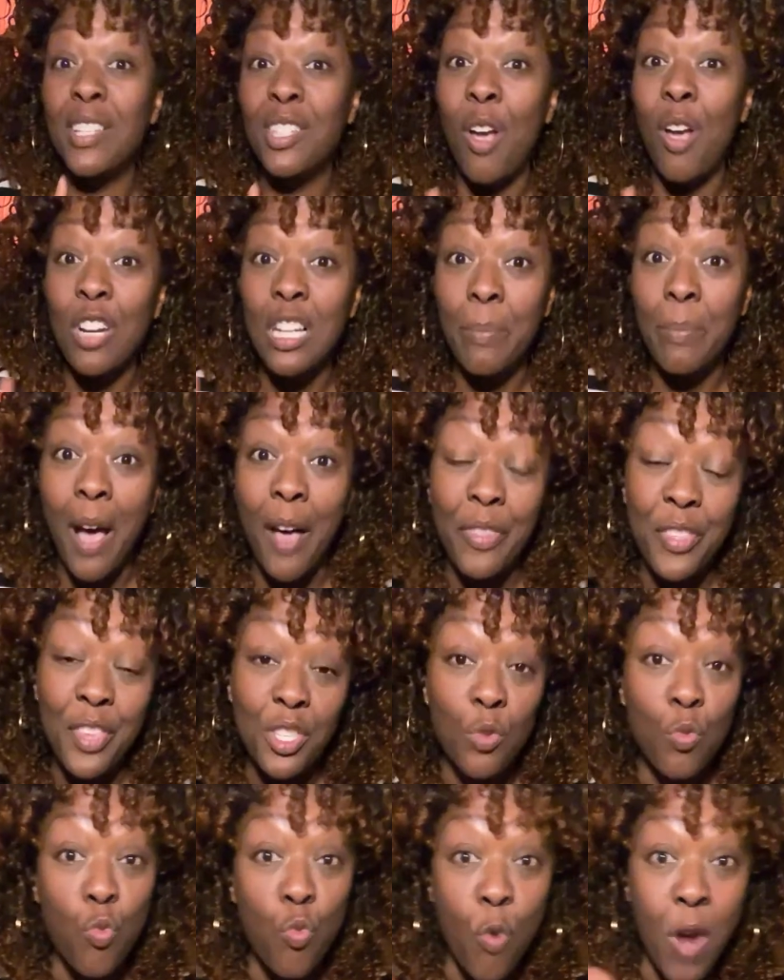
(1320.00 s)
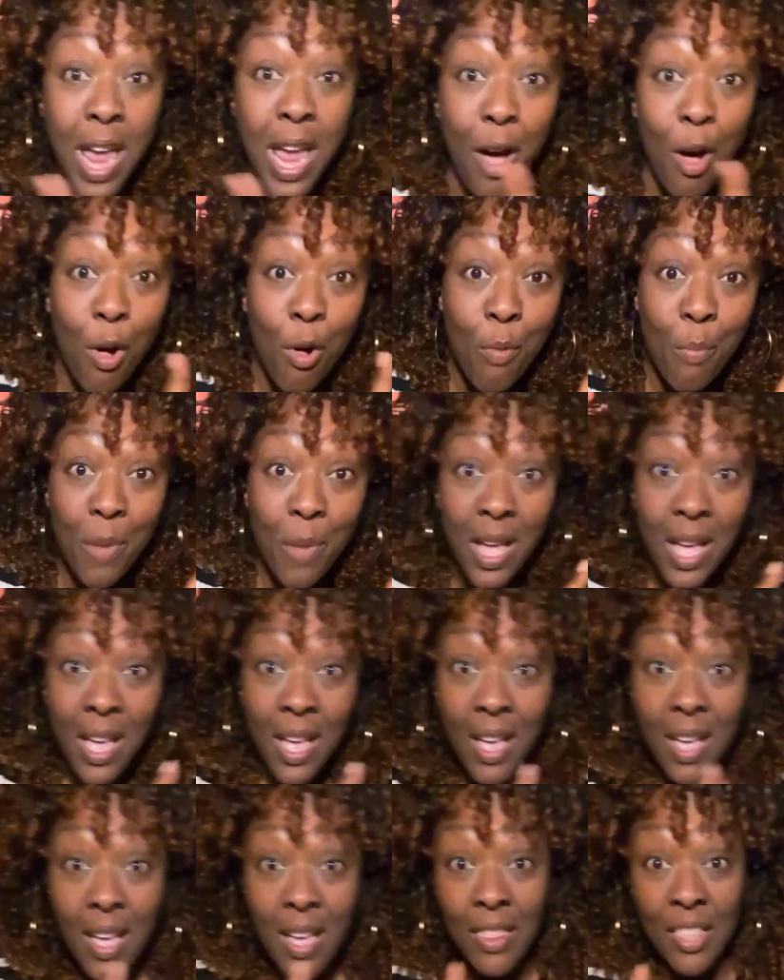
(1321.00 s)
talked about this realm,
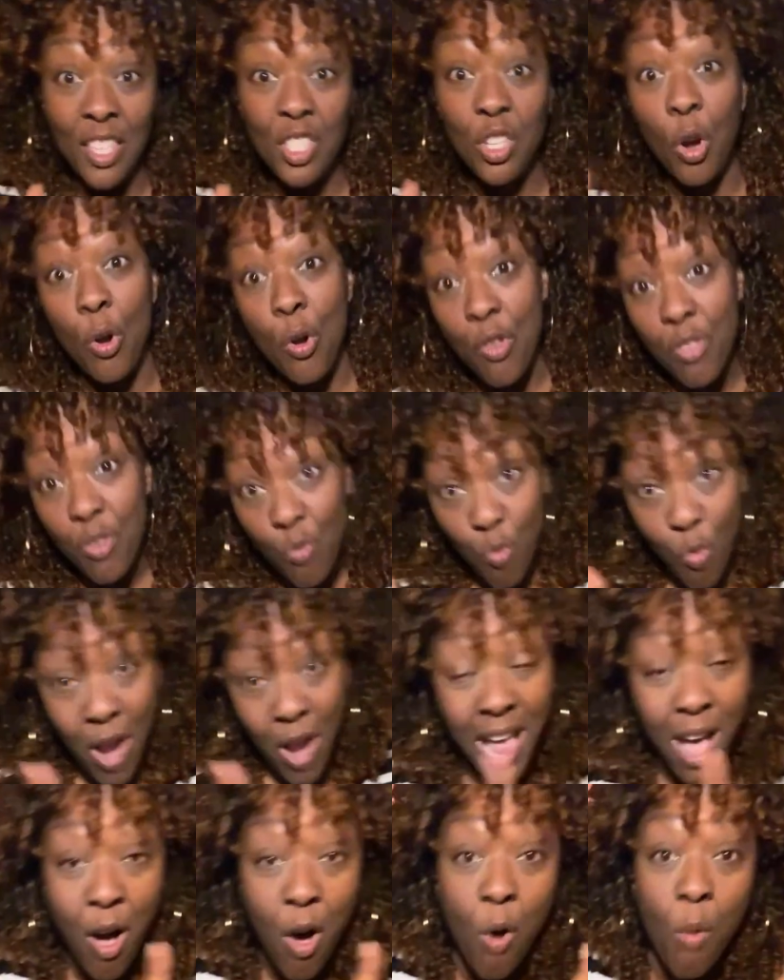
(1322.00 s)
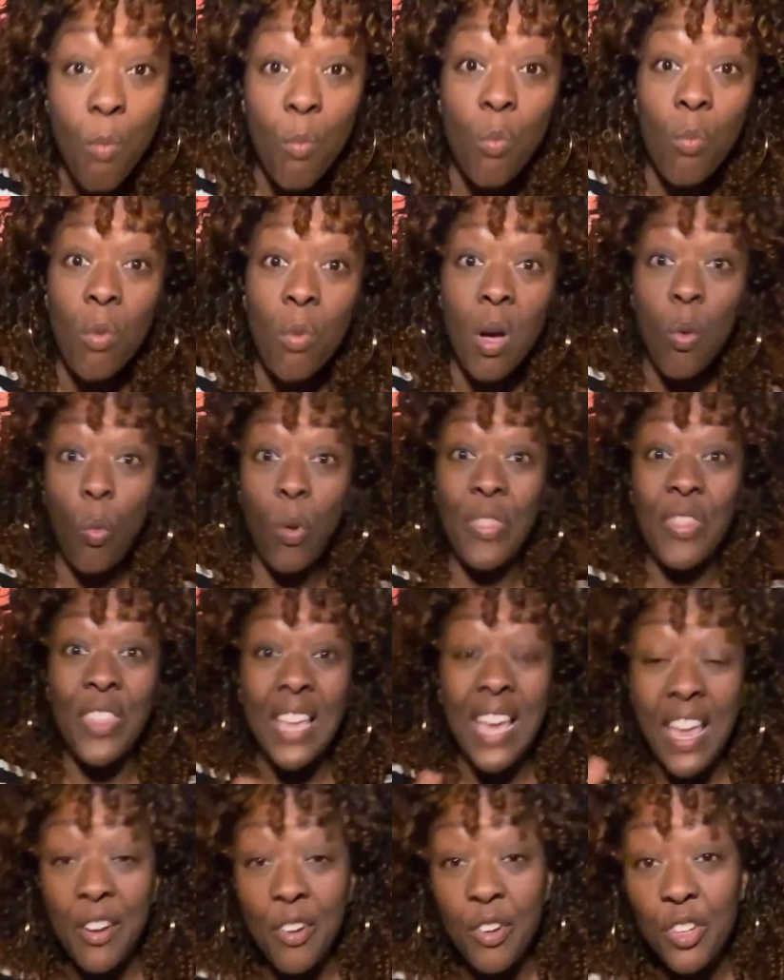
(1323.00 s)
this earth realm. What
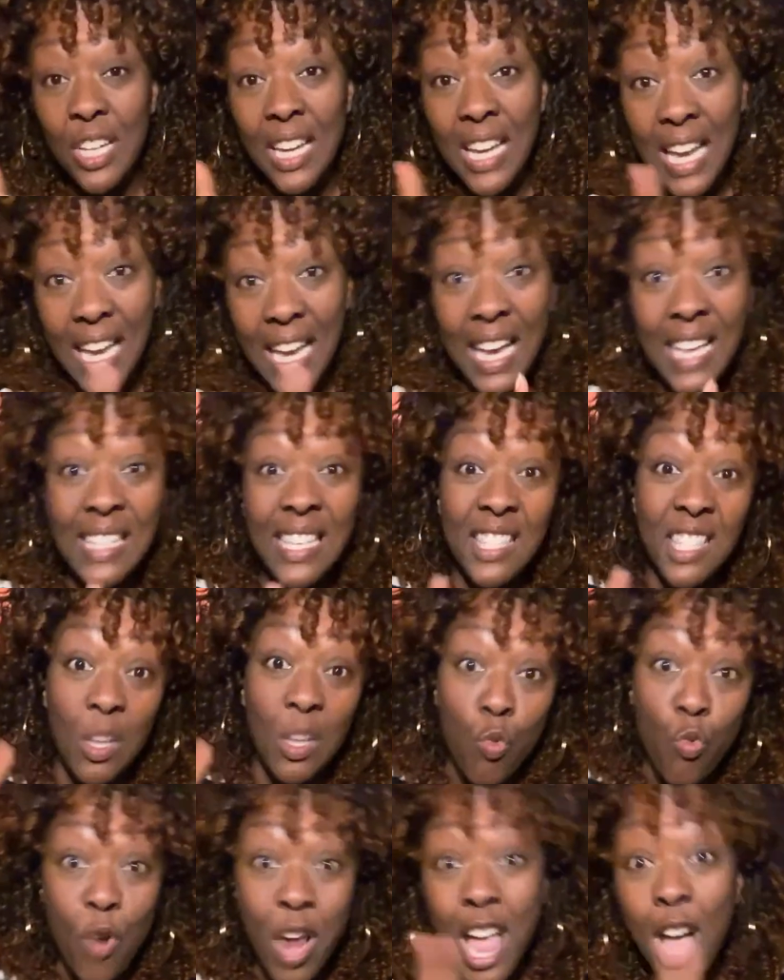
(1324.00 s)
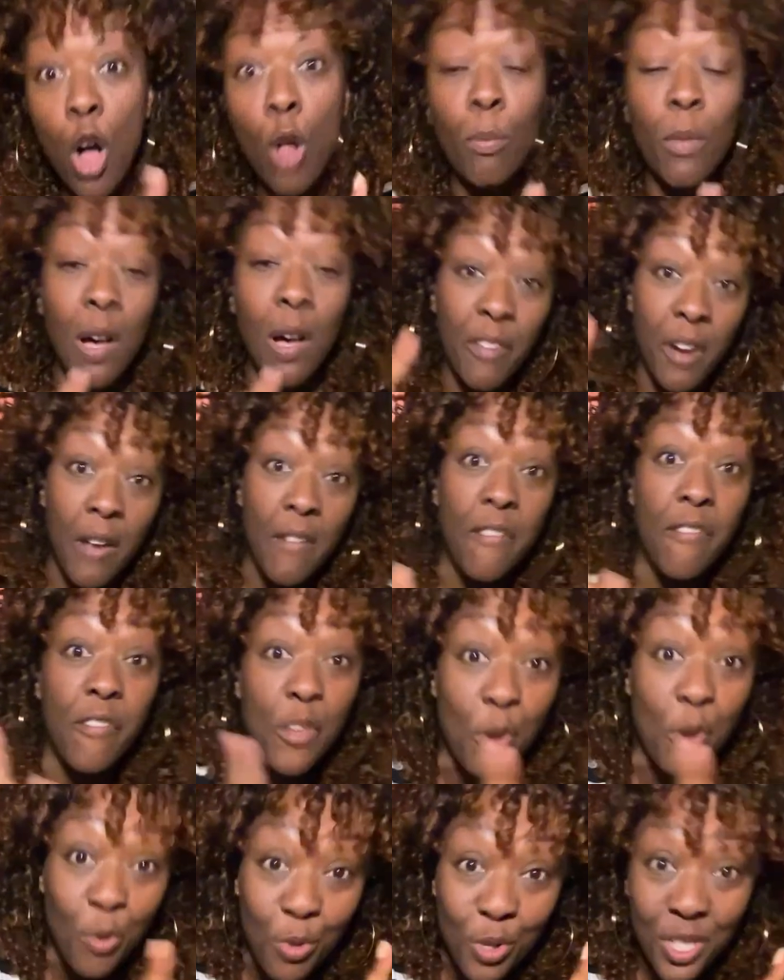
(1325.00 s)
the energy is, it's the realm of
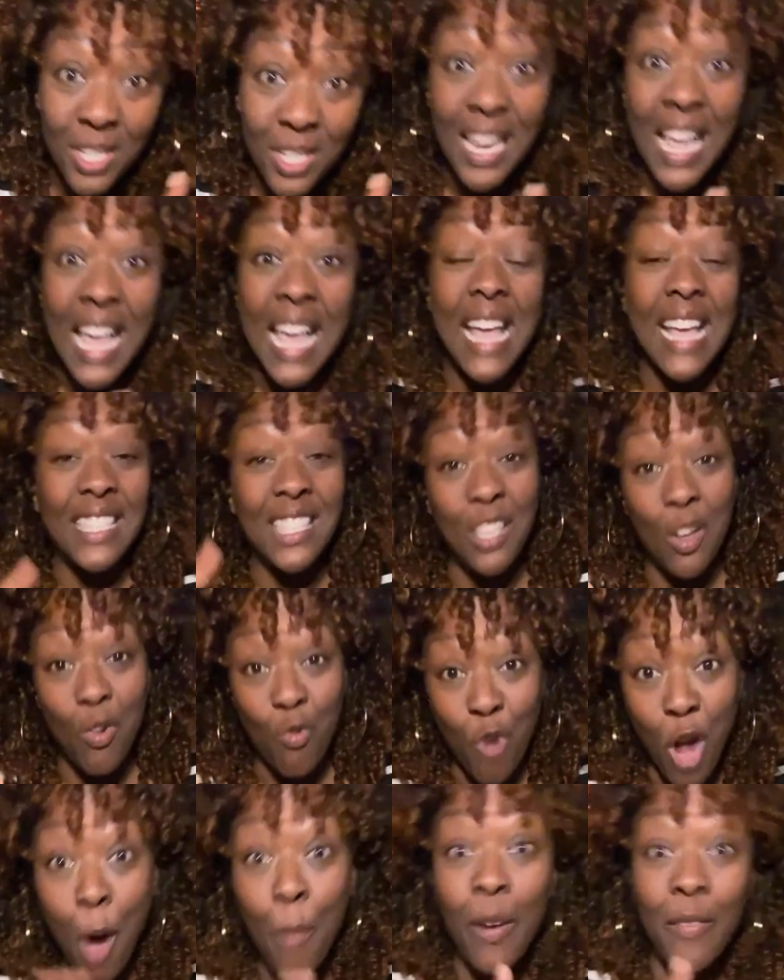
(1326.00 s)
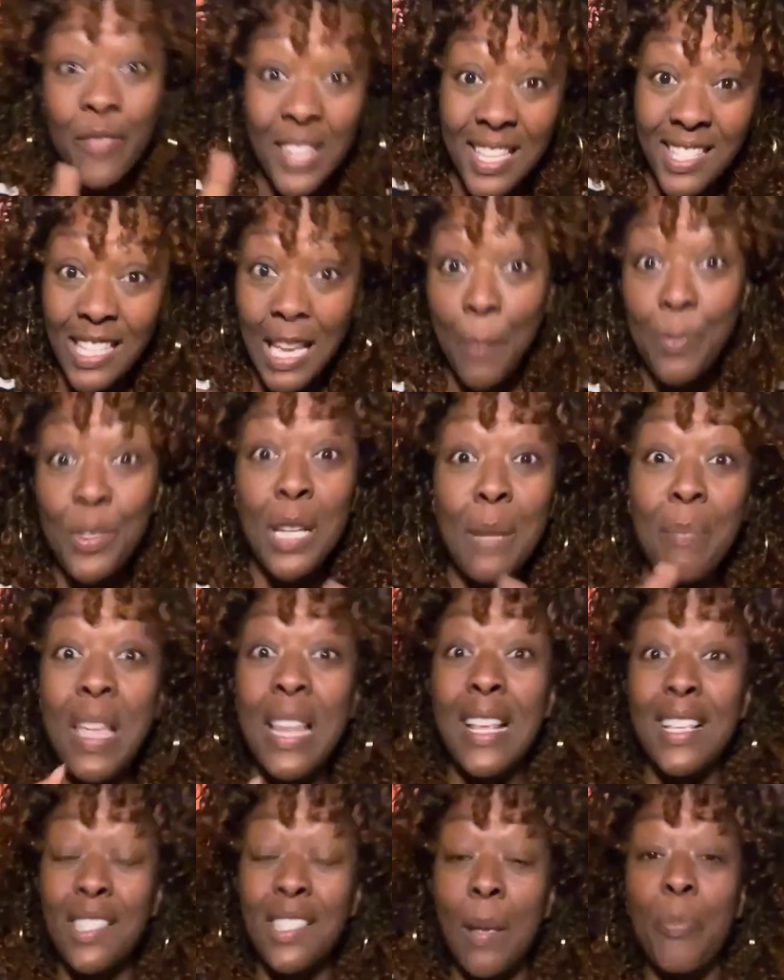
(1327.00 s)
confusion. It's the realm of deception,
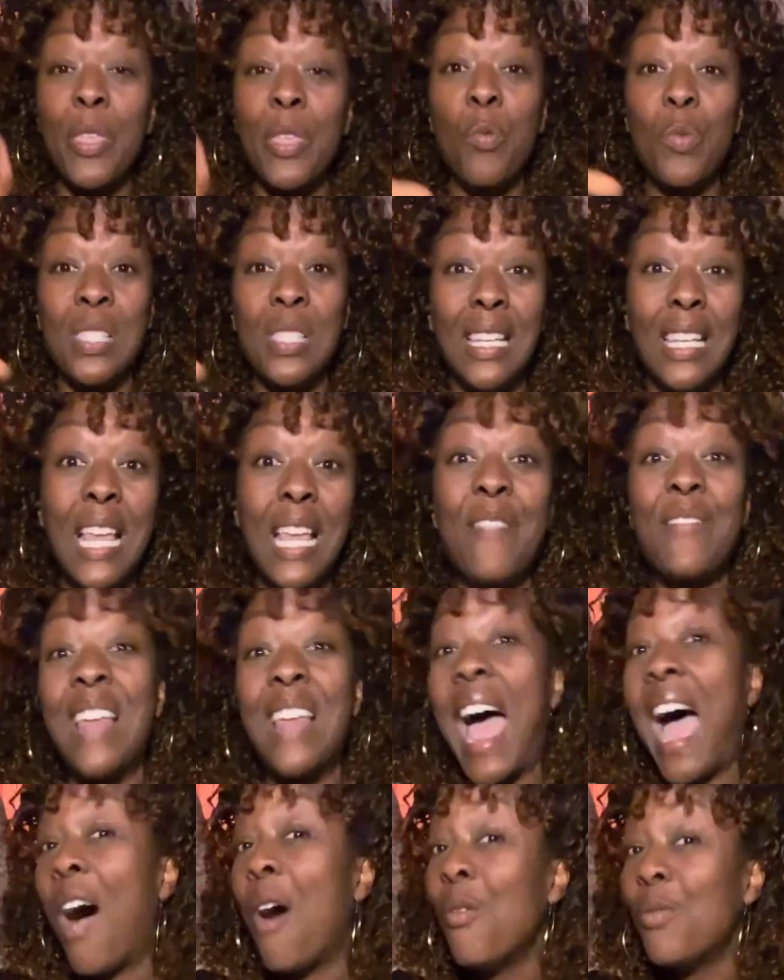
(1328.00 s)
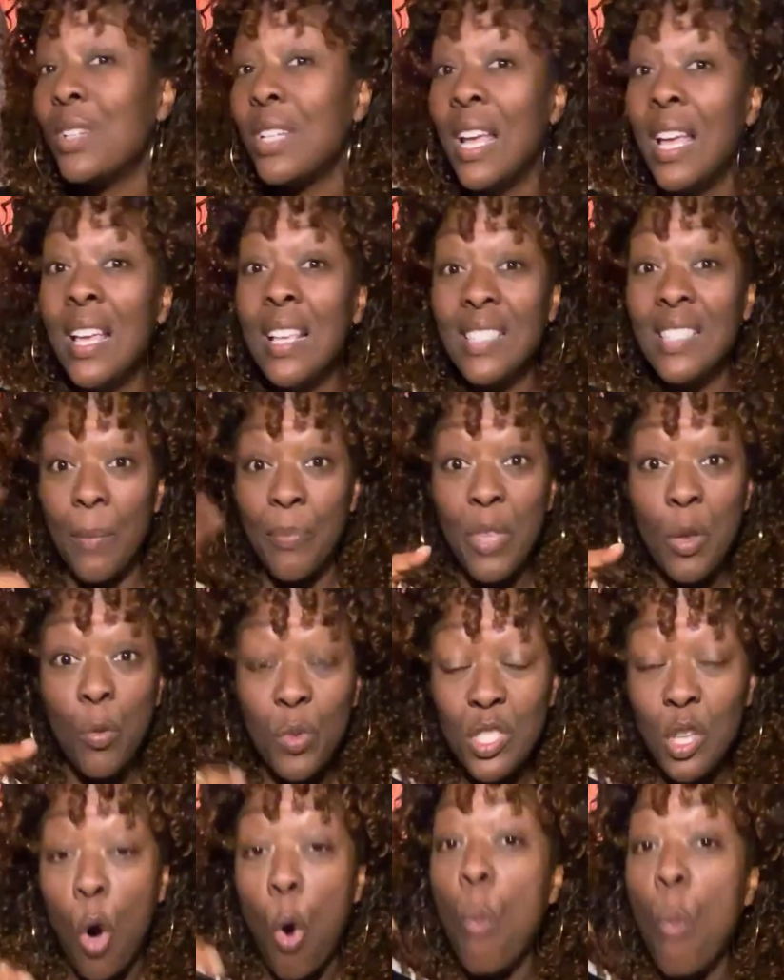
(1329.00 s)
meaning something was left out, something
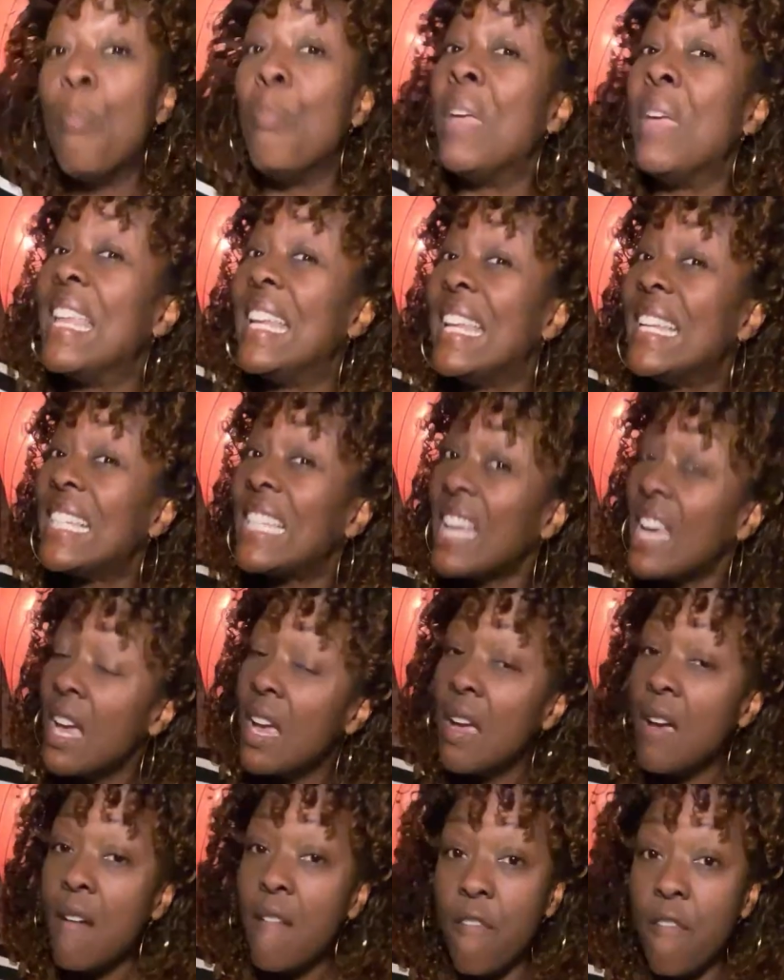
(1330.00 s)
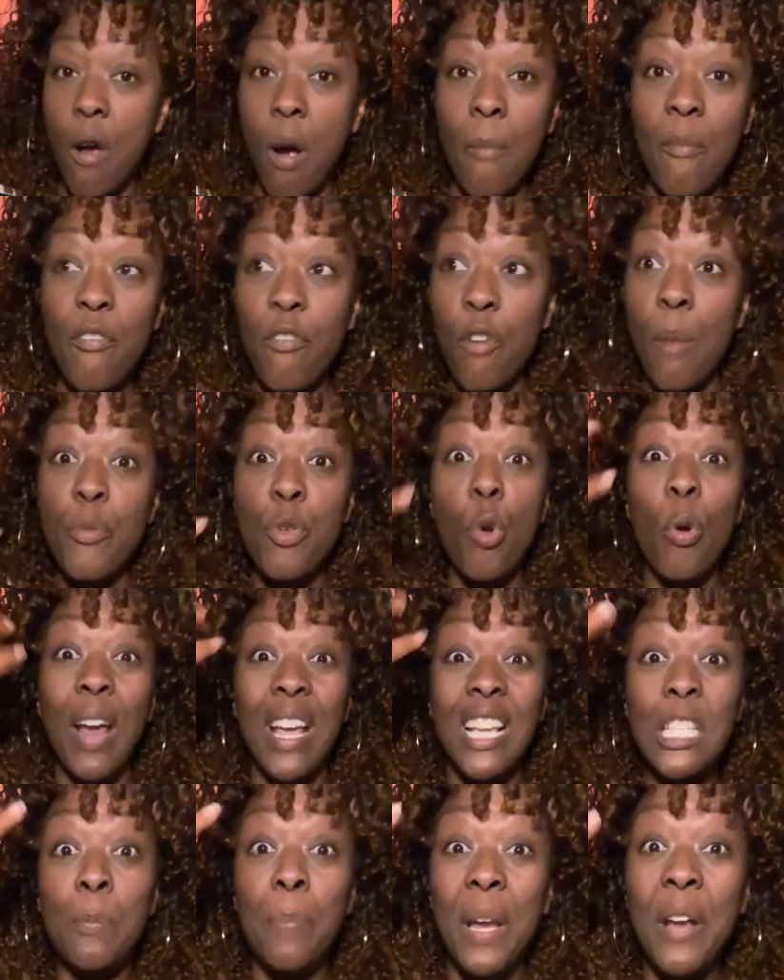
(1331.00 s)
was omitted from your
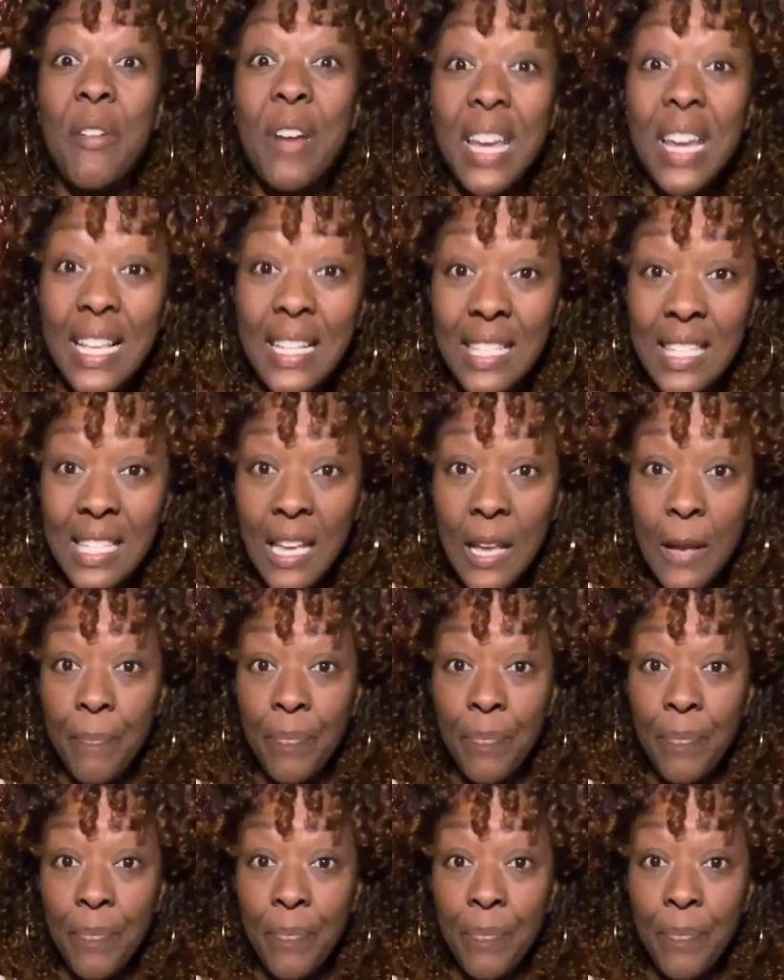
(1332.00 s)
experience.